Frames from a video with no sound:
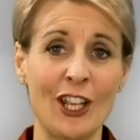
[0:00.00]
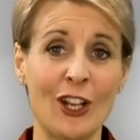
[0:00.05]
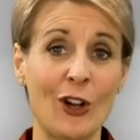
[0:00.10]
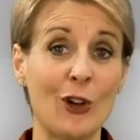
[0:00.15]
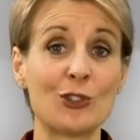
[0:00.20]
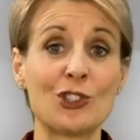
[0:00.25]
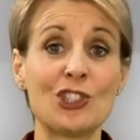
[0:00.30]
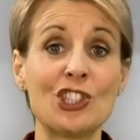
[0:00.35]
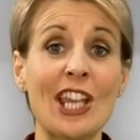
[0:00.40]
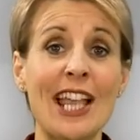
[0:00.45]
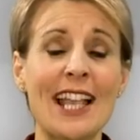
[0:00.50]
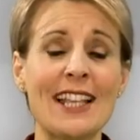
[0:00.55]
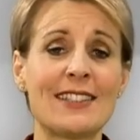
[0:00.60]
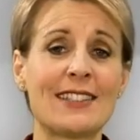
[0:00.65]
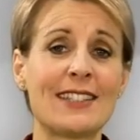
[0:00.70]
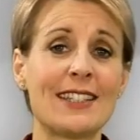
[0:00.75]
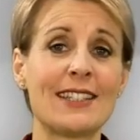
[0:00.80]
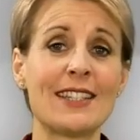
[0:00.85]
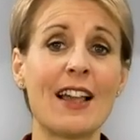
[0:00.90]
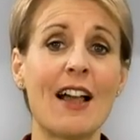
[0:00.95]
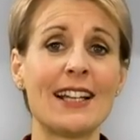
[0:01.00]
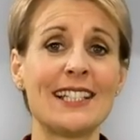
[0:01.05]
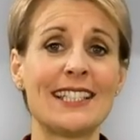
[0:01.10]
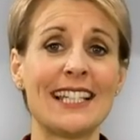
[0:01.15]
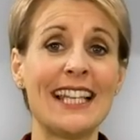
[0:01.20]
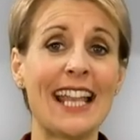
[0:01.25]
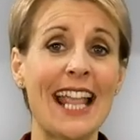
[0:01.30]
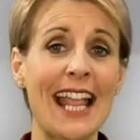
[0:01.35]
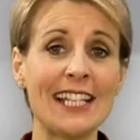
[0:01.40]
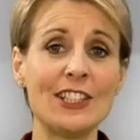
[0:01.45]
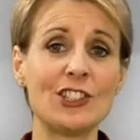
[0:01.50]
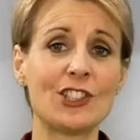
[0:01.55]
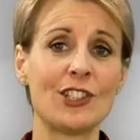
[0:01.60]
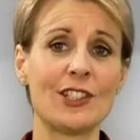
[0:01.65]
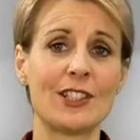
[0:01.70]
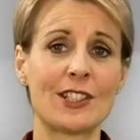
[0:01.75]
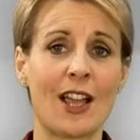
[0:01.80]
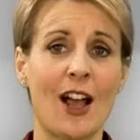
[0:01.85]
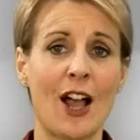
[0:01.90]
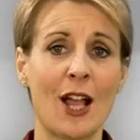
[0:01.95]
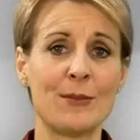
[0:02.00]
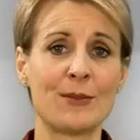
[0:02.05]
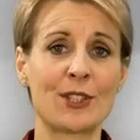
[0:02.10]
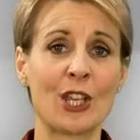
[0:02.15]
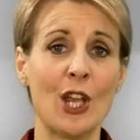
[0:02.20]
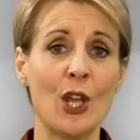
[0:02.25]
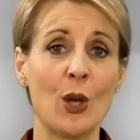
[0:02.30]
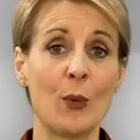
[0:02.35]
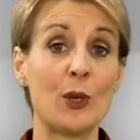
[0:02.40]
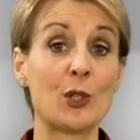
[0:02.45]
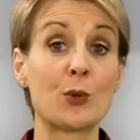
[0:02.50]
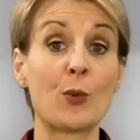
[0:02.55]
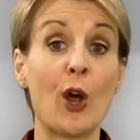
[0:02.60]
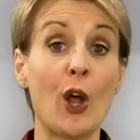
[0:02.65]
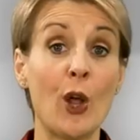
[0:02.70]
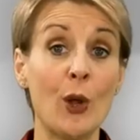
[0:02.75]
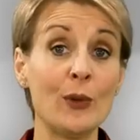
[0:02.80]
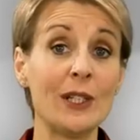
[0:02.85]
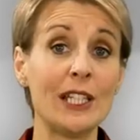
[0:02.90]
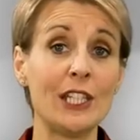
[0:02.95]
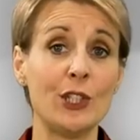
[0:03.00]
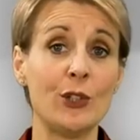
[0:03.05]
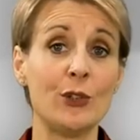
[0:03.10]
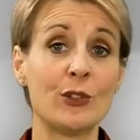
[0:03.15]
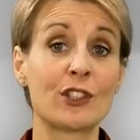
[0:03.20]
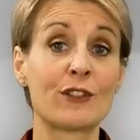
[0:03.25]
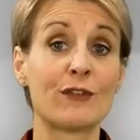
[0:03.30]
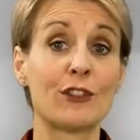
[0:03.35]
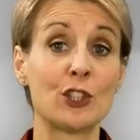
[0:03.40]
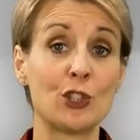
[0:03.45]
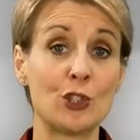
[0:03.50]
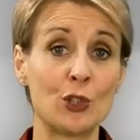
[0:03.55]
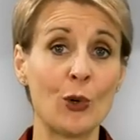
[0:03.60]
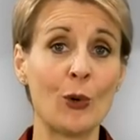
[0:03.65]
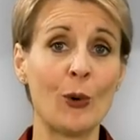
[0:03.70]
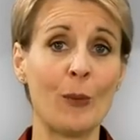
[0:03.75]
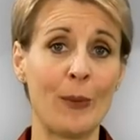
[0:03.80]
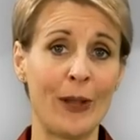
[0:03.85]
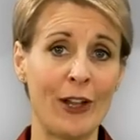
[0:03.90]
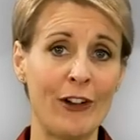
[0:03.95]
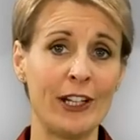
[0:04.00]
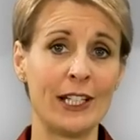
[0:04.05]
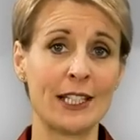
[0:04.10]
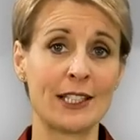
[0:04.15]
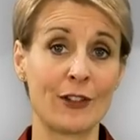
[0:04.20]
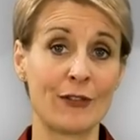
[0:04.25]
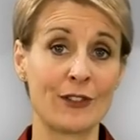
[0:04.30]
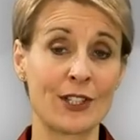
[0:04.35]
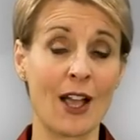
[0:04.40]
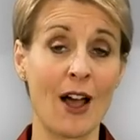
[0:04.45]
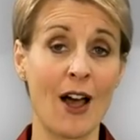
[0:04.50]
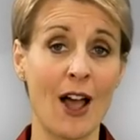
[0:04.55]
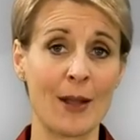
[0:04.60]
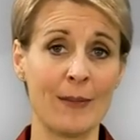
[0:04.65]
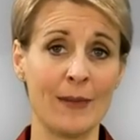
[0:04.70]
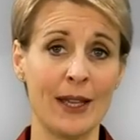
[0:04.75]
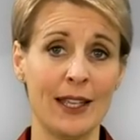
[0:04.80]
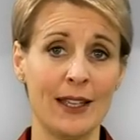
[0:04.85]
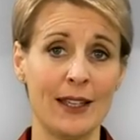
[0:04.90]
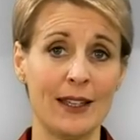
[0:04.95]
on chairs designed in ancient times which were only used for short periods of time